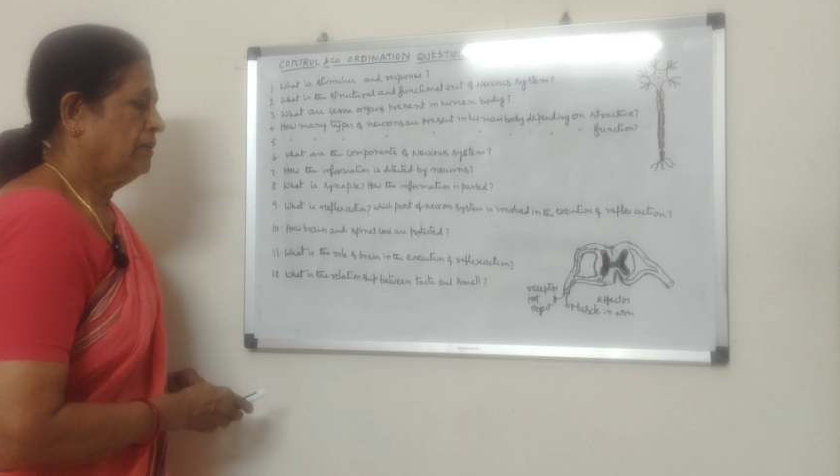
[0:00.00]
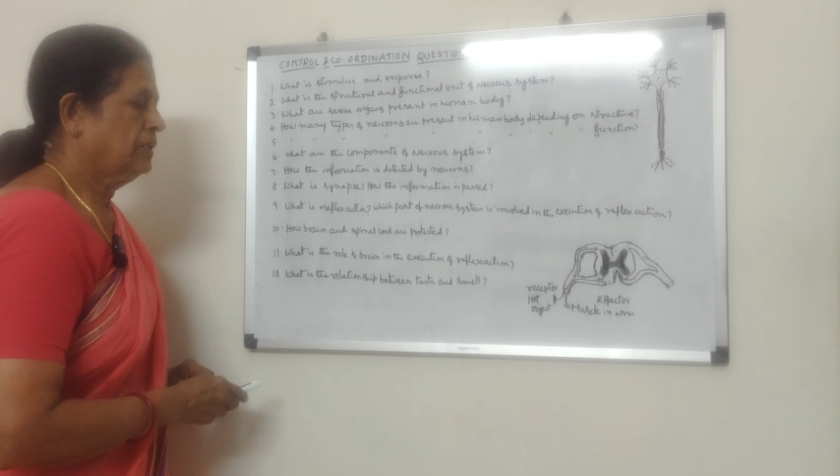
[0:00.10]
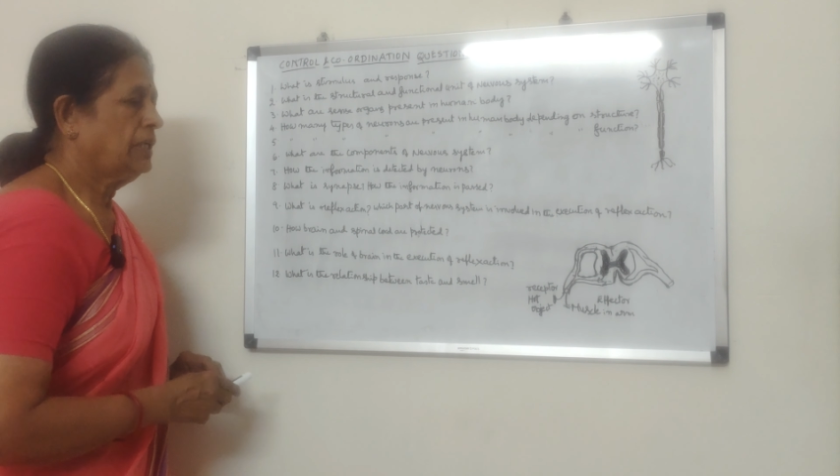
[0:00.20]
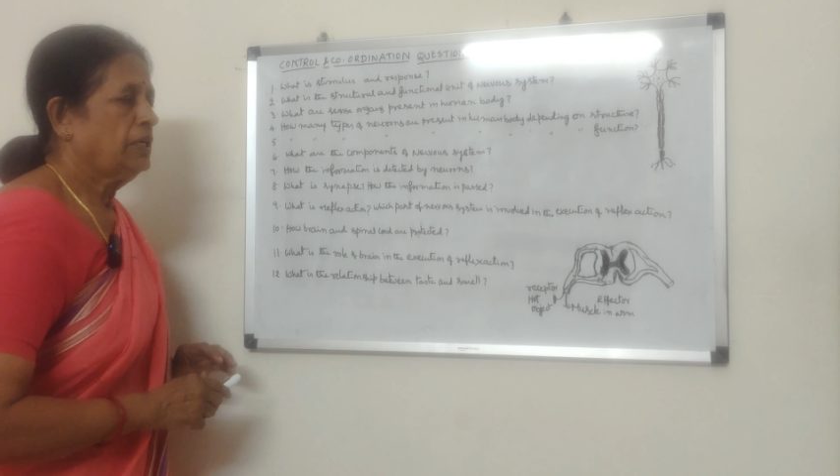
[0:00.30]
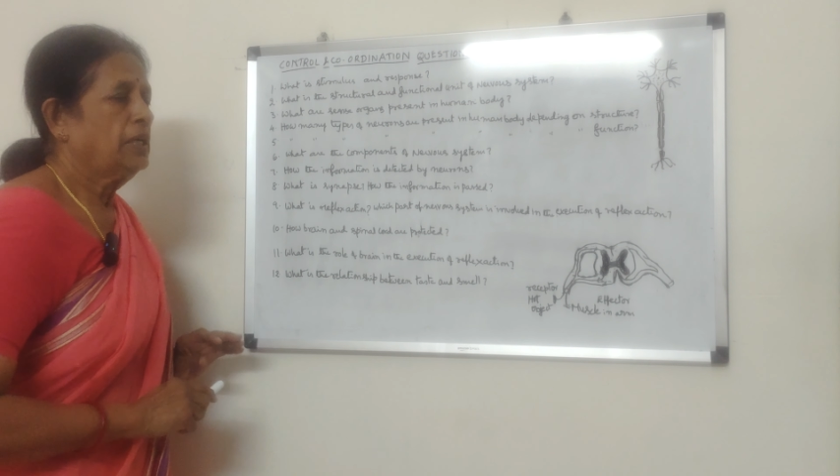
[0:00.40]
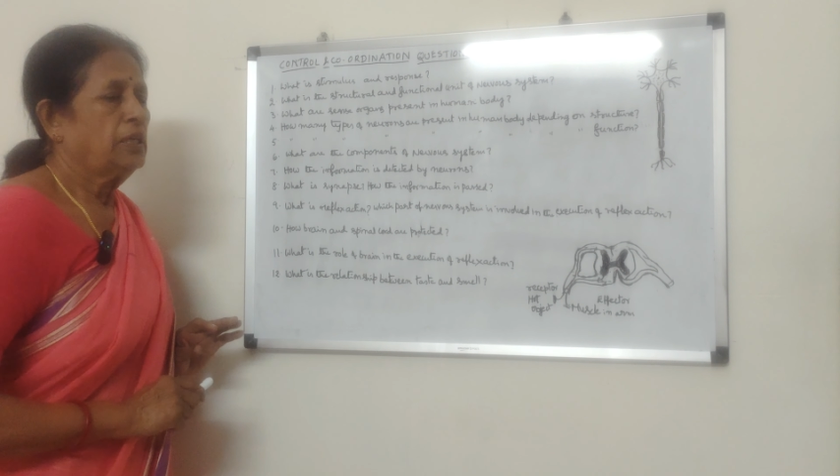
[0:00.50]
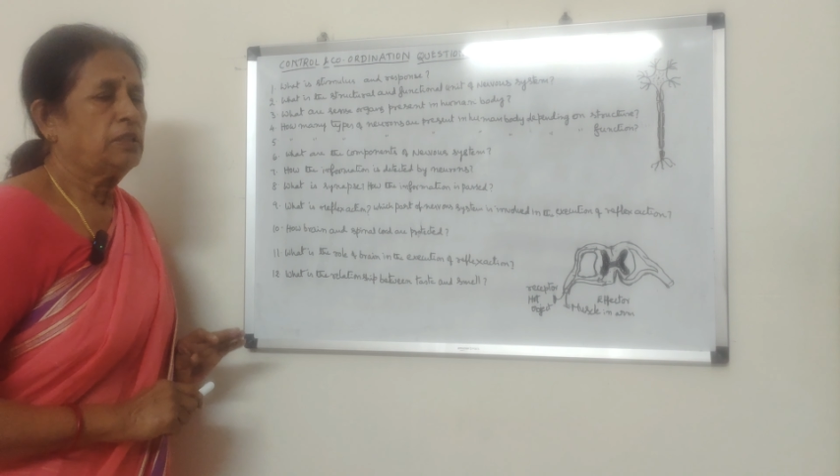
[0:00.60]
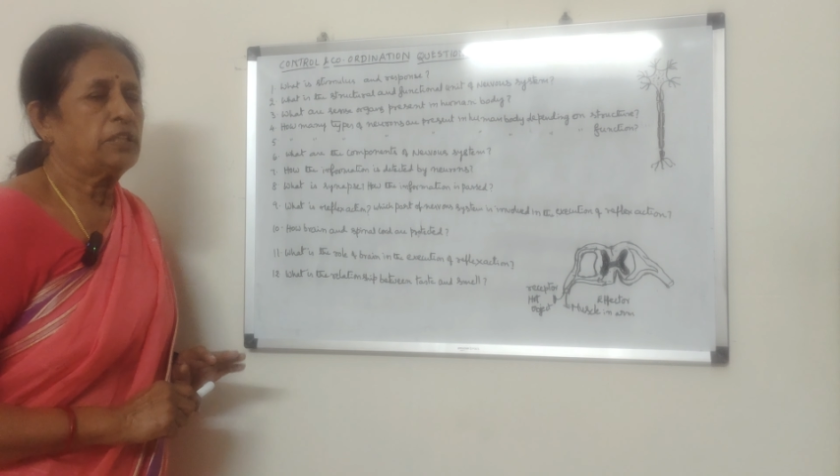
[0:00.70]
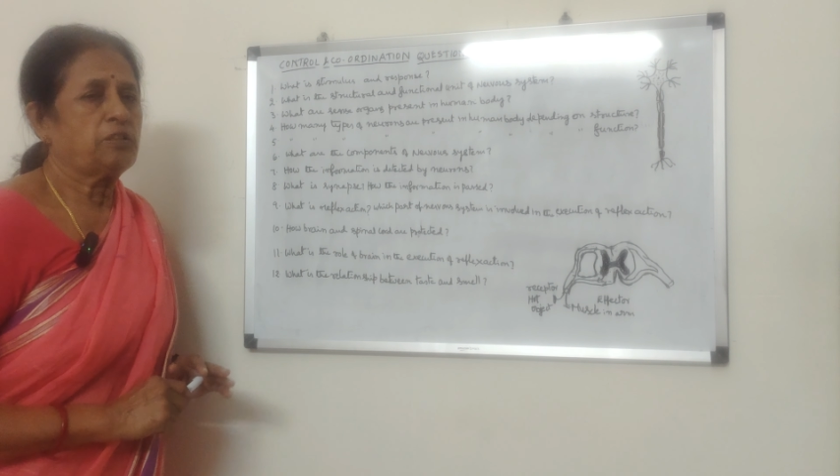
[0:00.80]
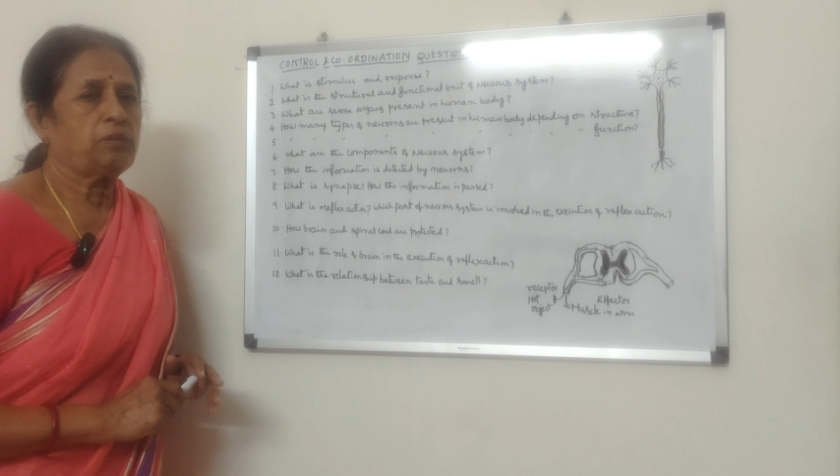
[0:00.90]
Okay,
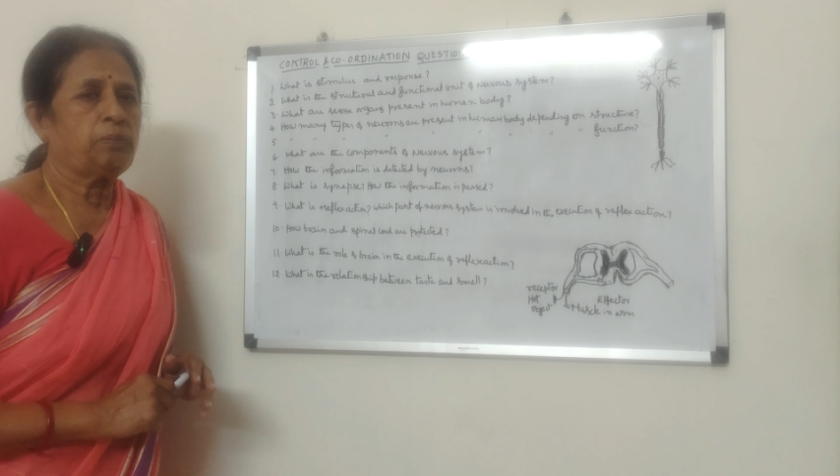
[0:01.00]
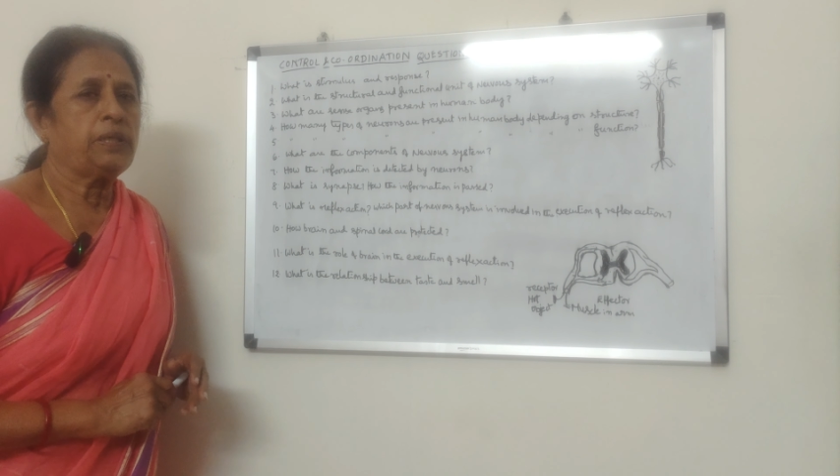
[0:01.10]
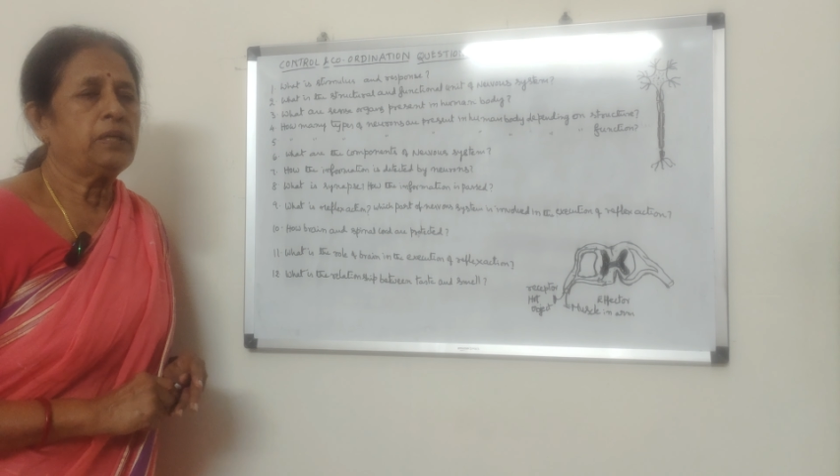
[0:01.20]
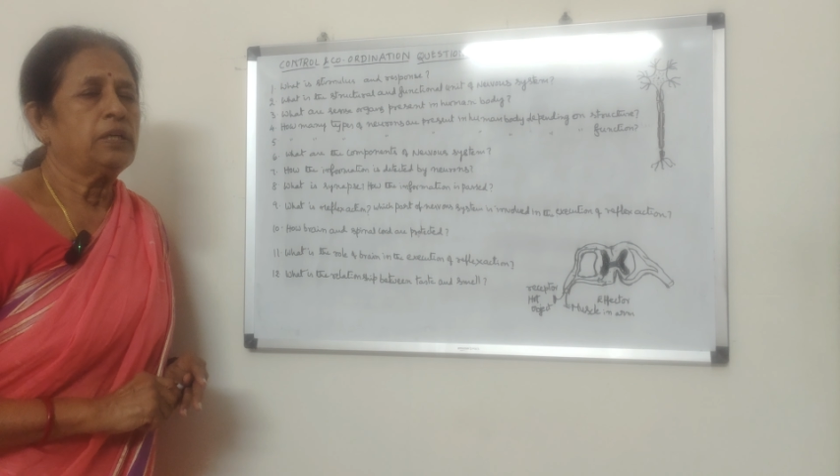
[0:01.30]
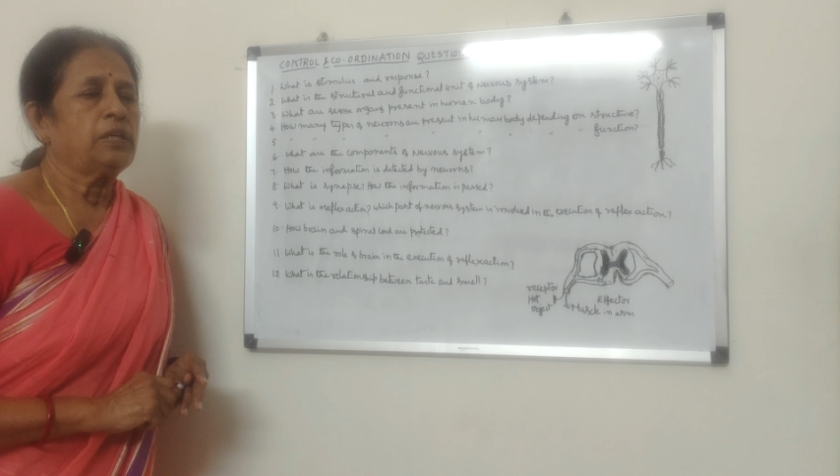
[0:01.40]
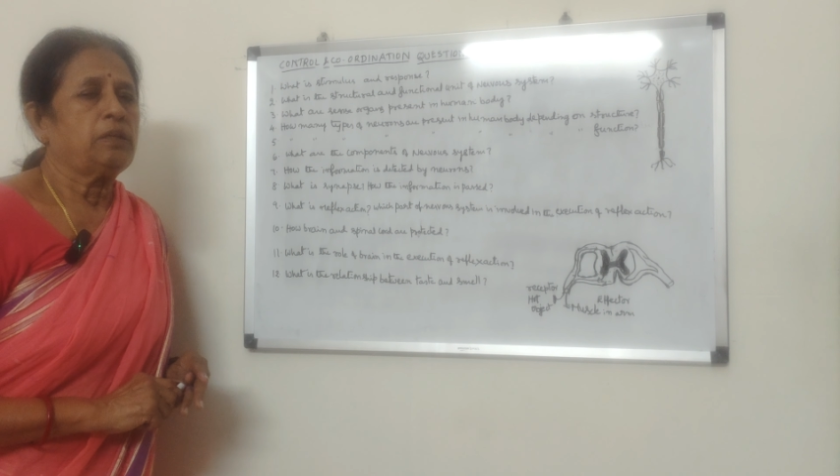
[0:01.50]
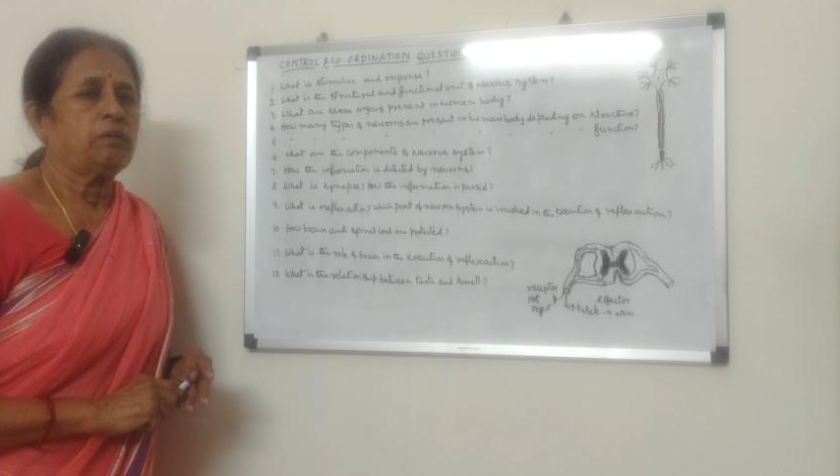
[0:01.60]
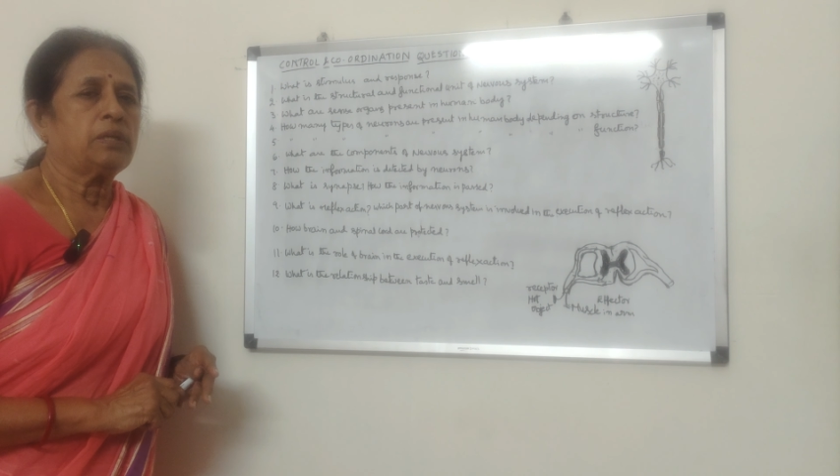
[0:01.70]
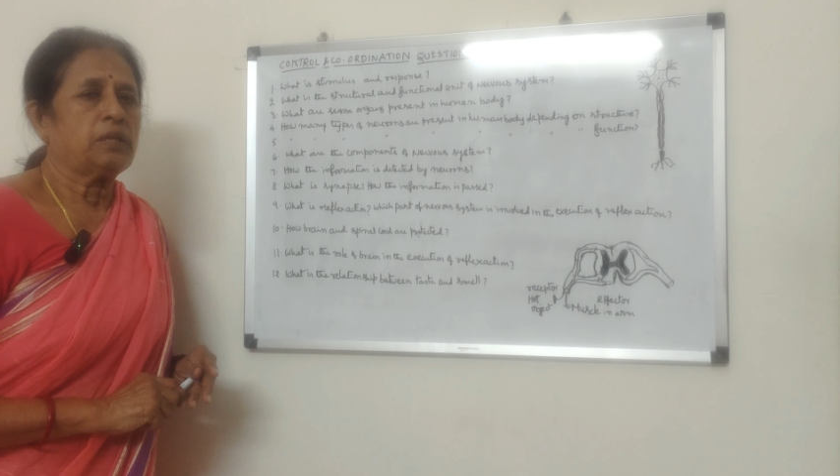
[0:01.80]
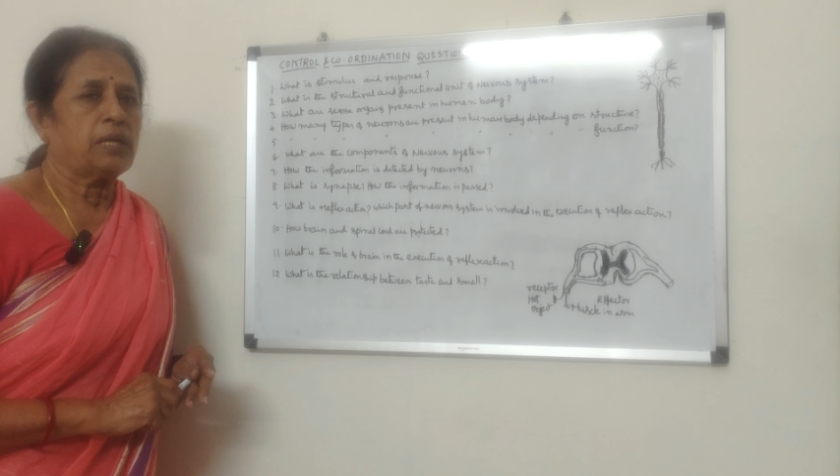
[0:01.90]
that should be your